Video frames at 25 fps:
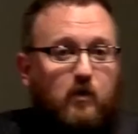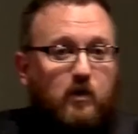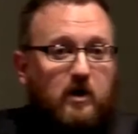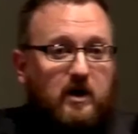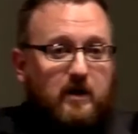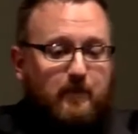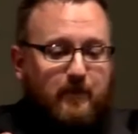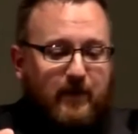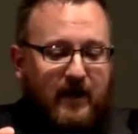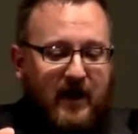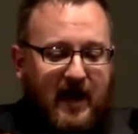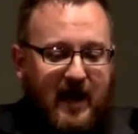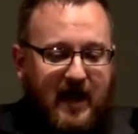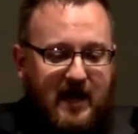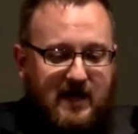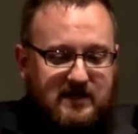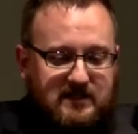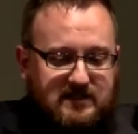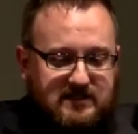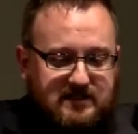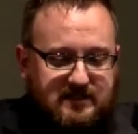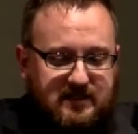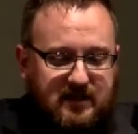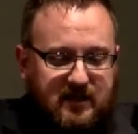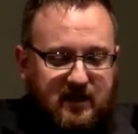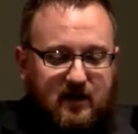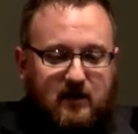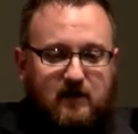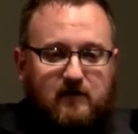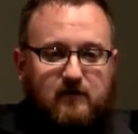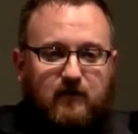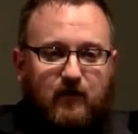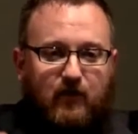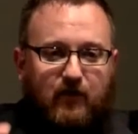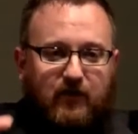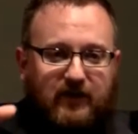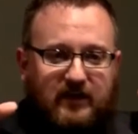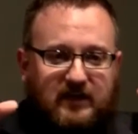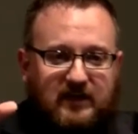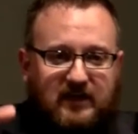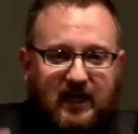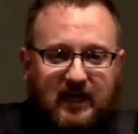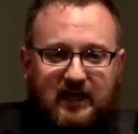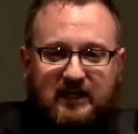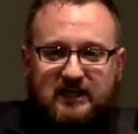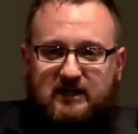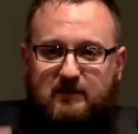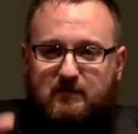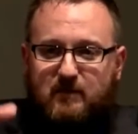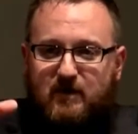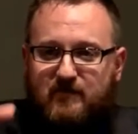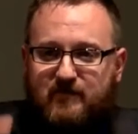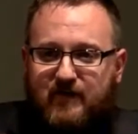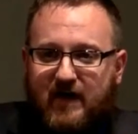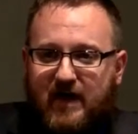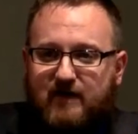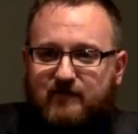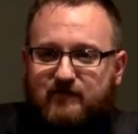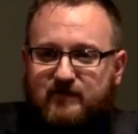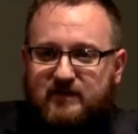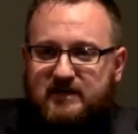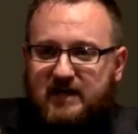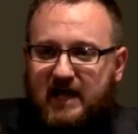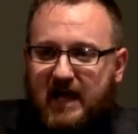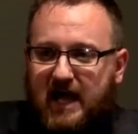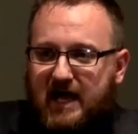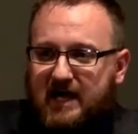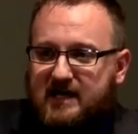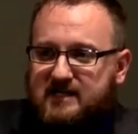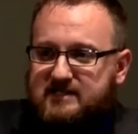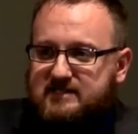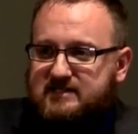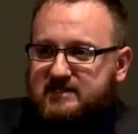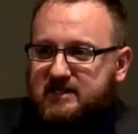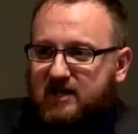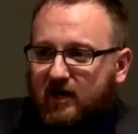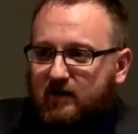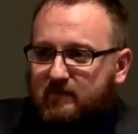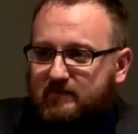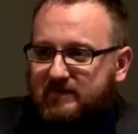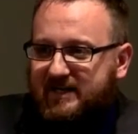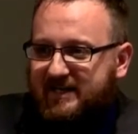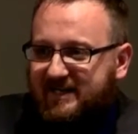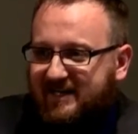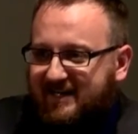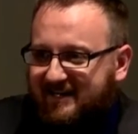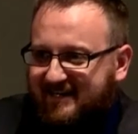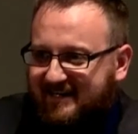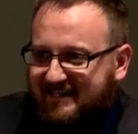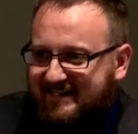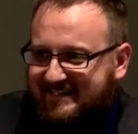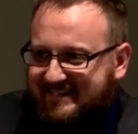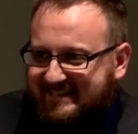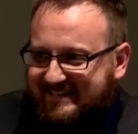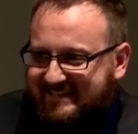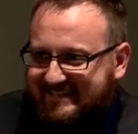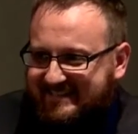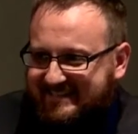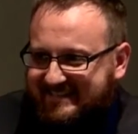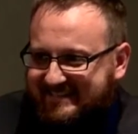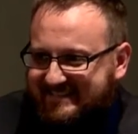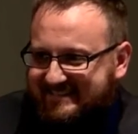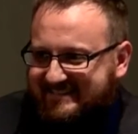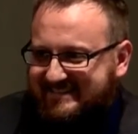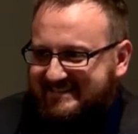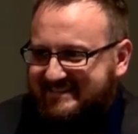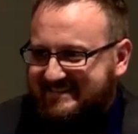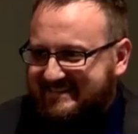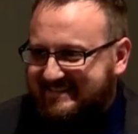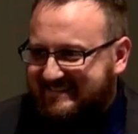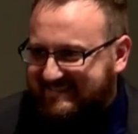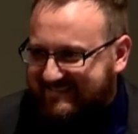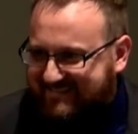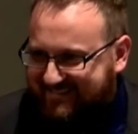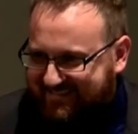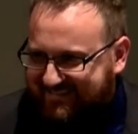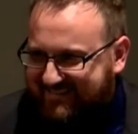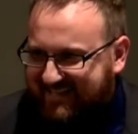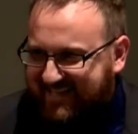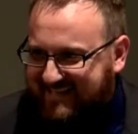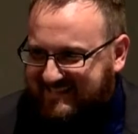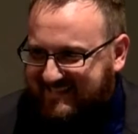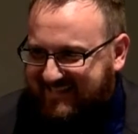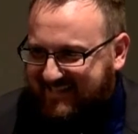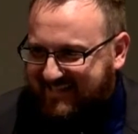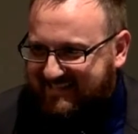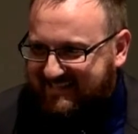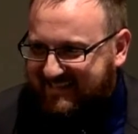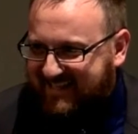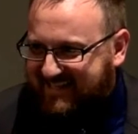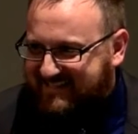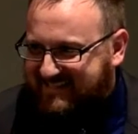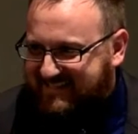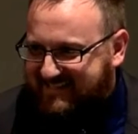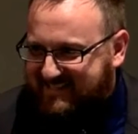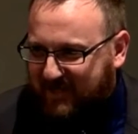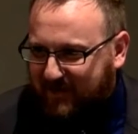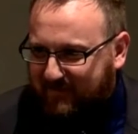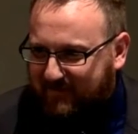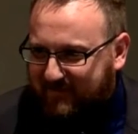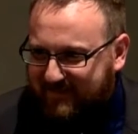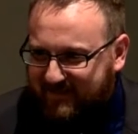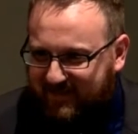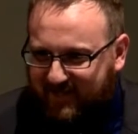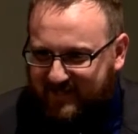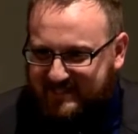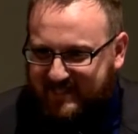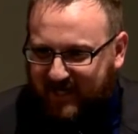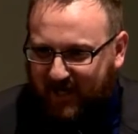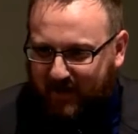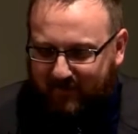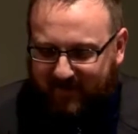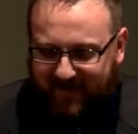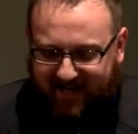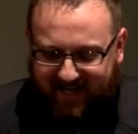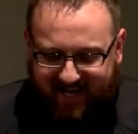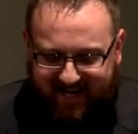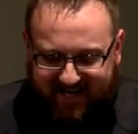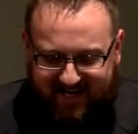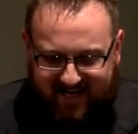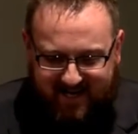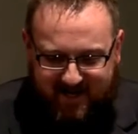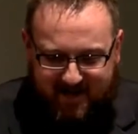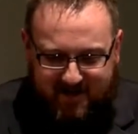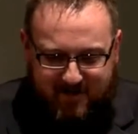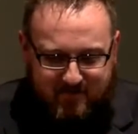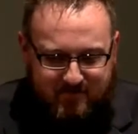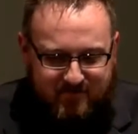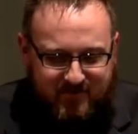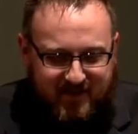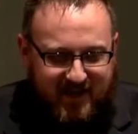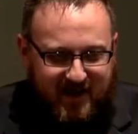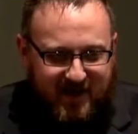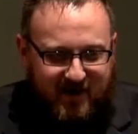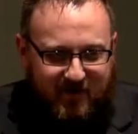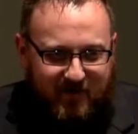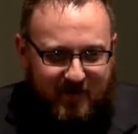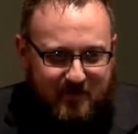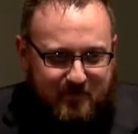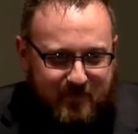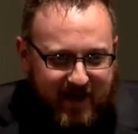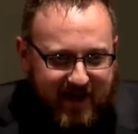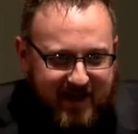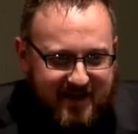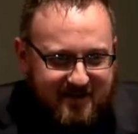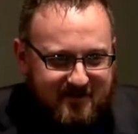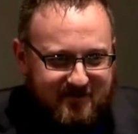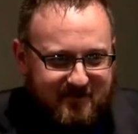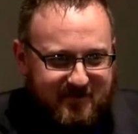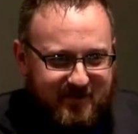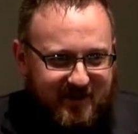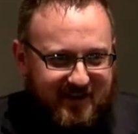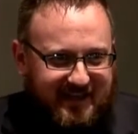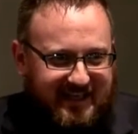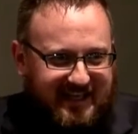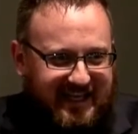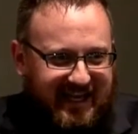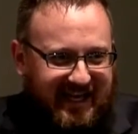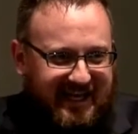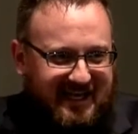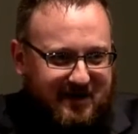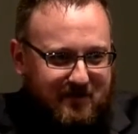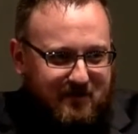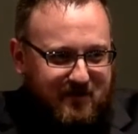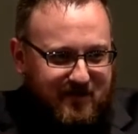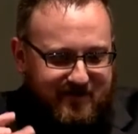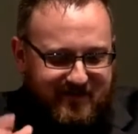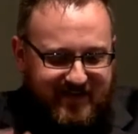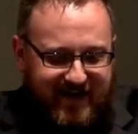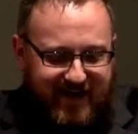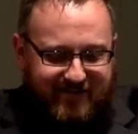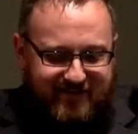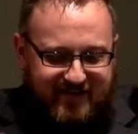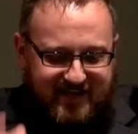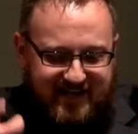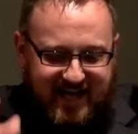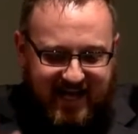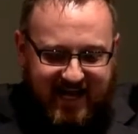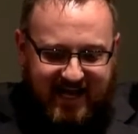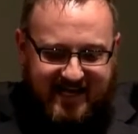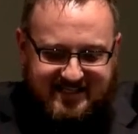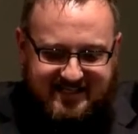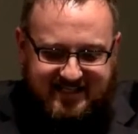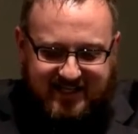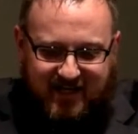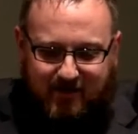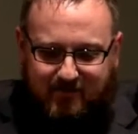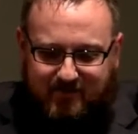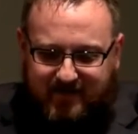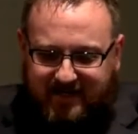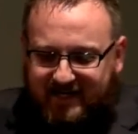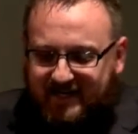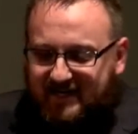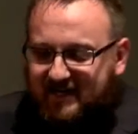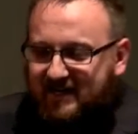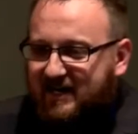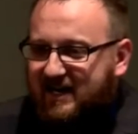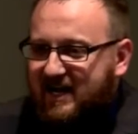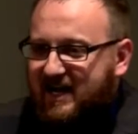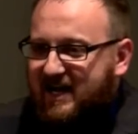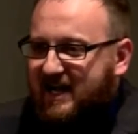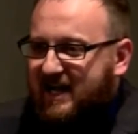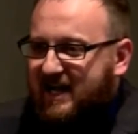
Repent, for the kingdom of heaven has come near. That's it. That's the sermon. Good sermon, eh? Repent, for the kingdom of heaven has come near.